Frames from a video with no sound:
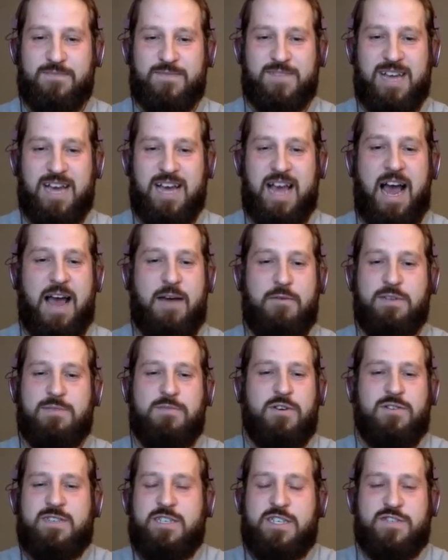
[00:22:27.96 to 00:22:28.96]
I was
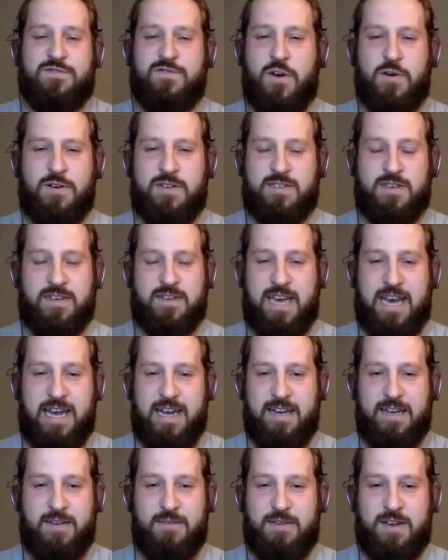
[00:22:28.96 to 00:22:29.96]
mostly just focused on
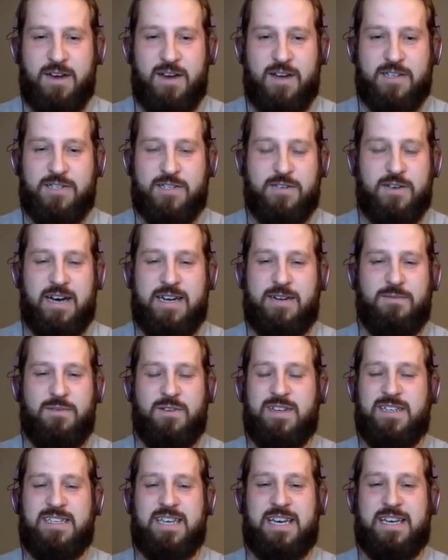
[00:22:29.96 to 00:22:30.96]
Canada, to be honest with you. I didn't
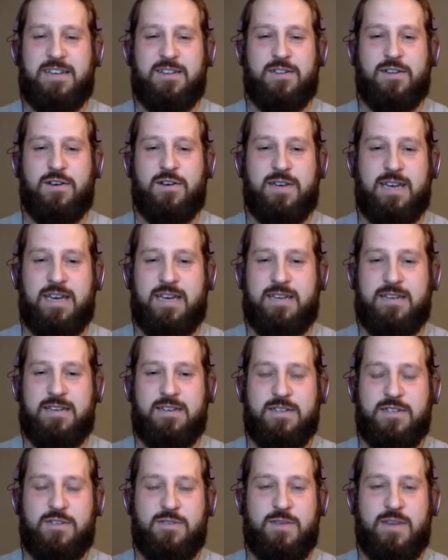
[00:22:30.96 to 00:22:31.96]
really take a look at
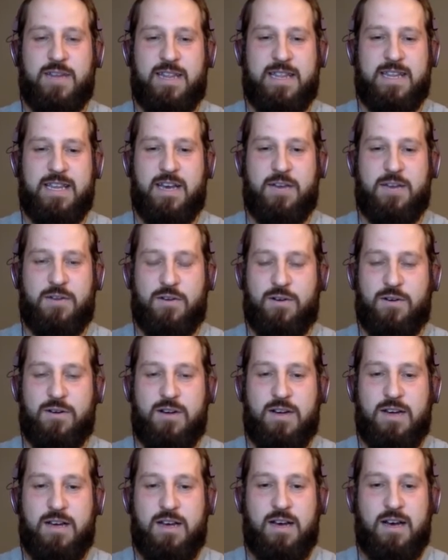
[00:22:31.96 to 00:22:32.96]
too many of the other
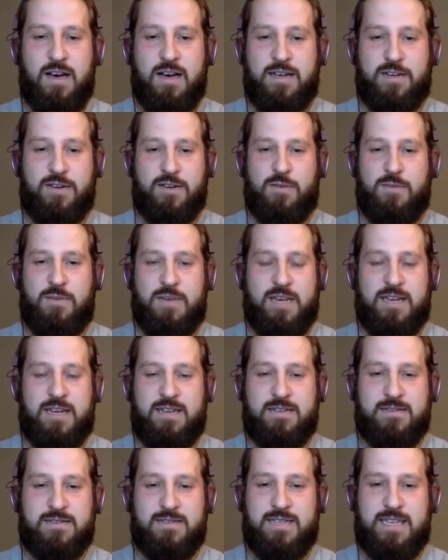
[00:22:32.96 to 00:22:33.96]

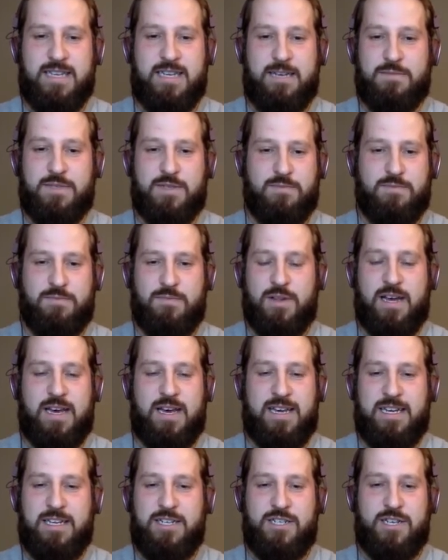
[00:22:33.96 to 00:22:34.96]
European teams
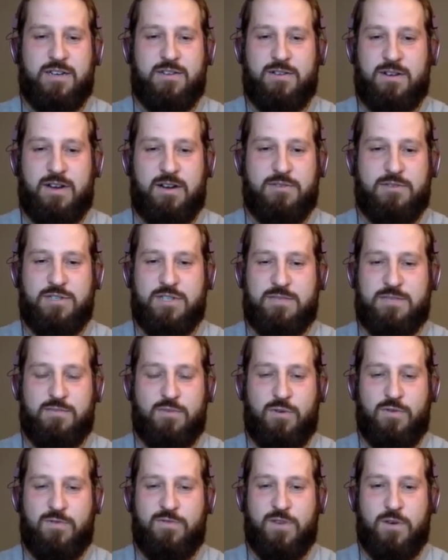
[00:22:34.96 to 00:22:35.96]
playing each other. I was just
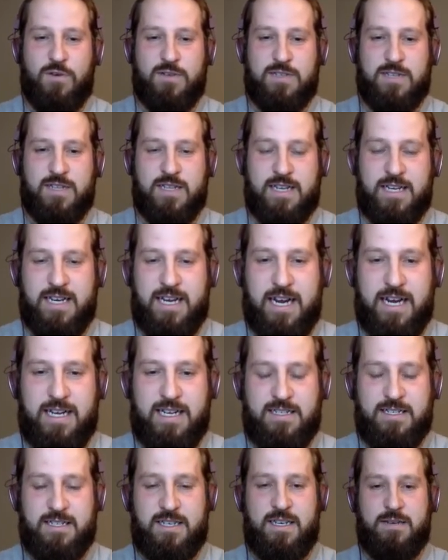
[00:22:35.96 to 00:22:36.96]
more focused on the
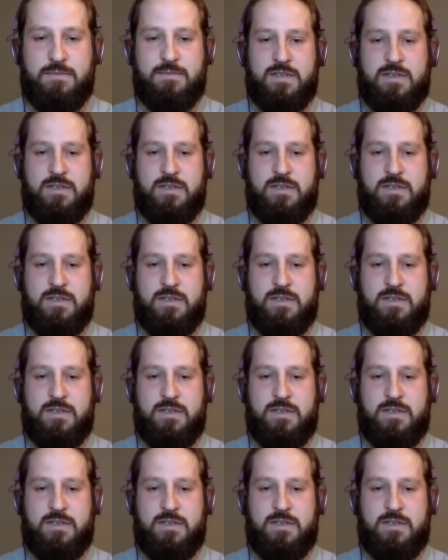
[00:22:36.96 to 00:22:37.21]
Canadian team.